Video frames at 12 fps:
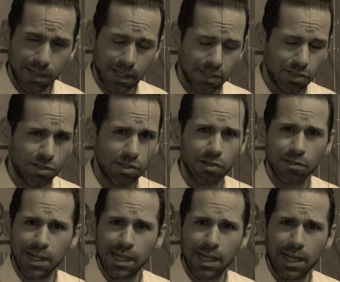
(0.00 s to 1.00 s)
because you're
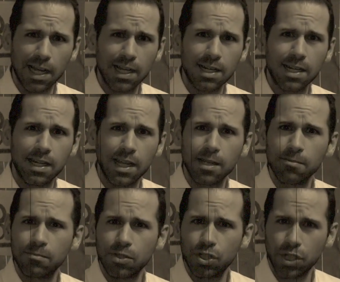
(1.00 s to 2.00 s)
a
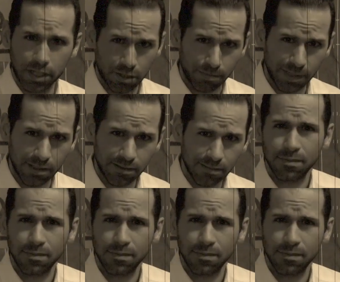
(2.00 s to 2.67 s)
goddamn gentleman.